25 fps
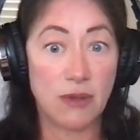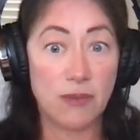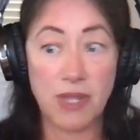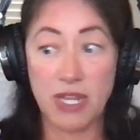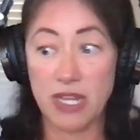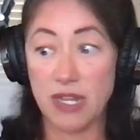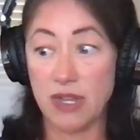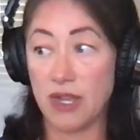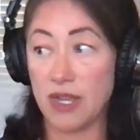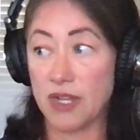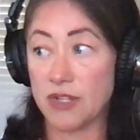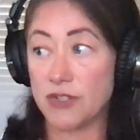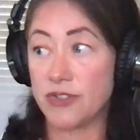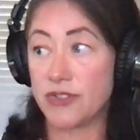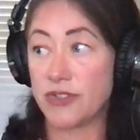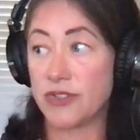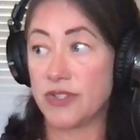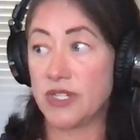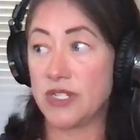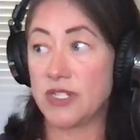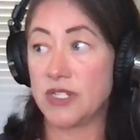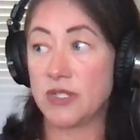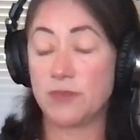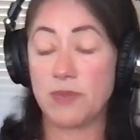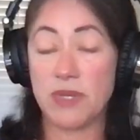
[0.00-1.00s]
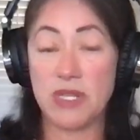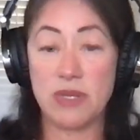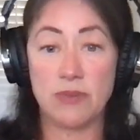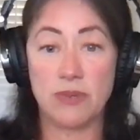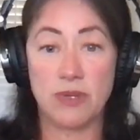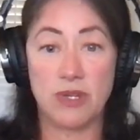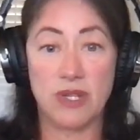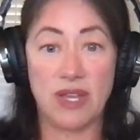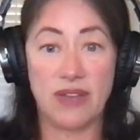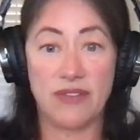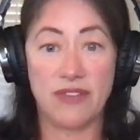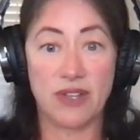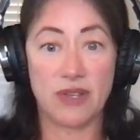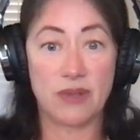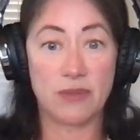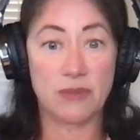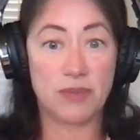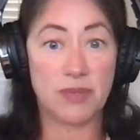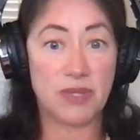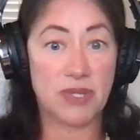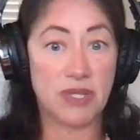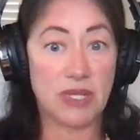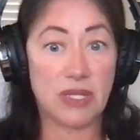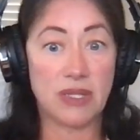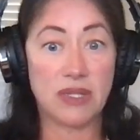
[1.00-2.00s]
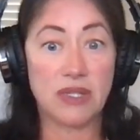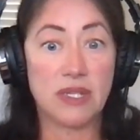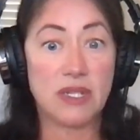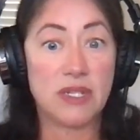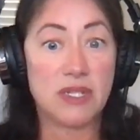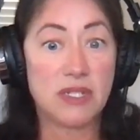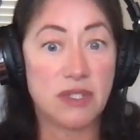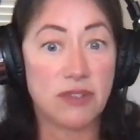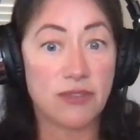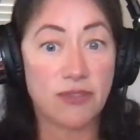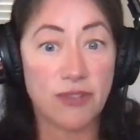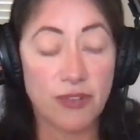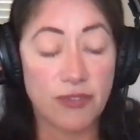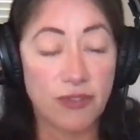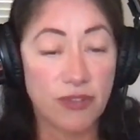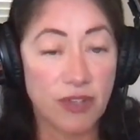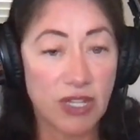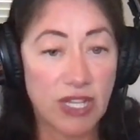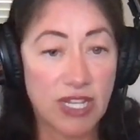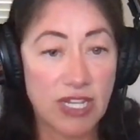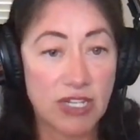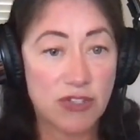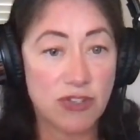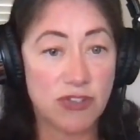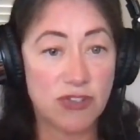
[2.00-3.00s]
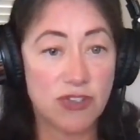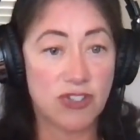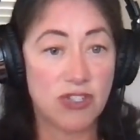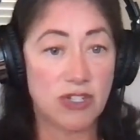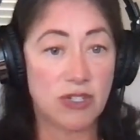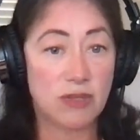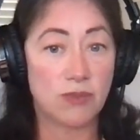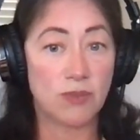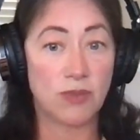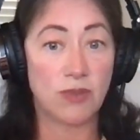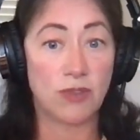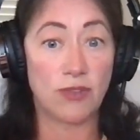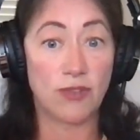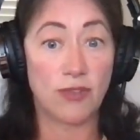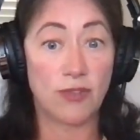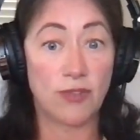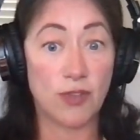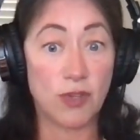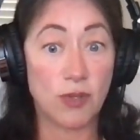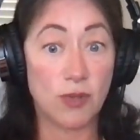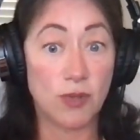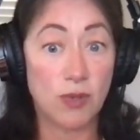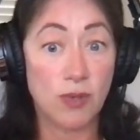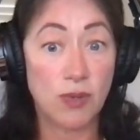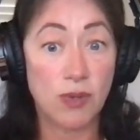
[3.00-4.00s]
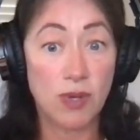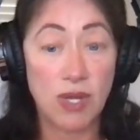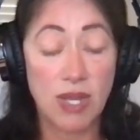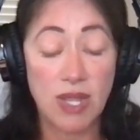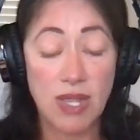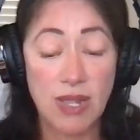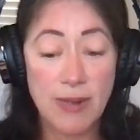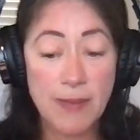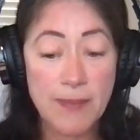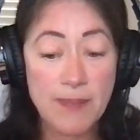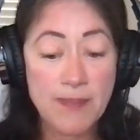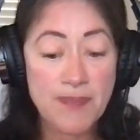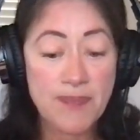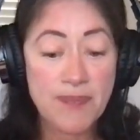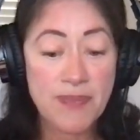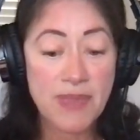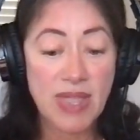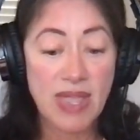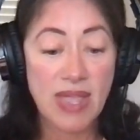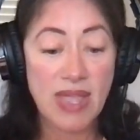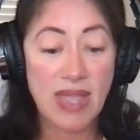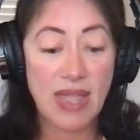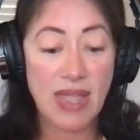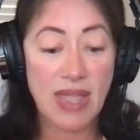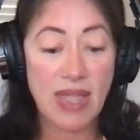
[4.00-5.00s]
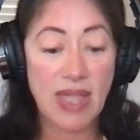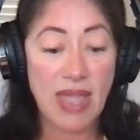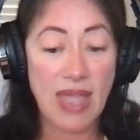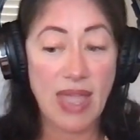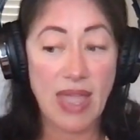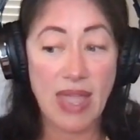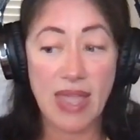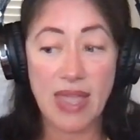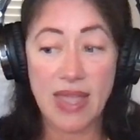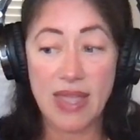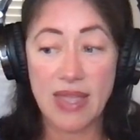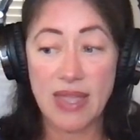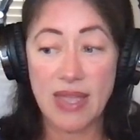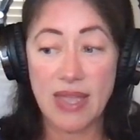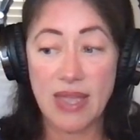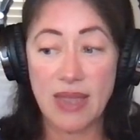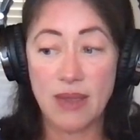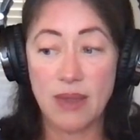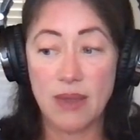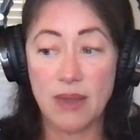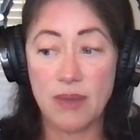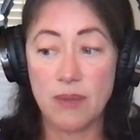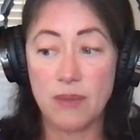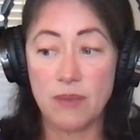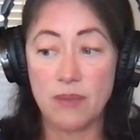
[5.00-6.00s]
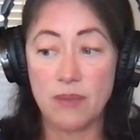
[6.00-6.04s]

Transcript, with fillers: oh my gosh, these people have a completely different relationship with food. A,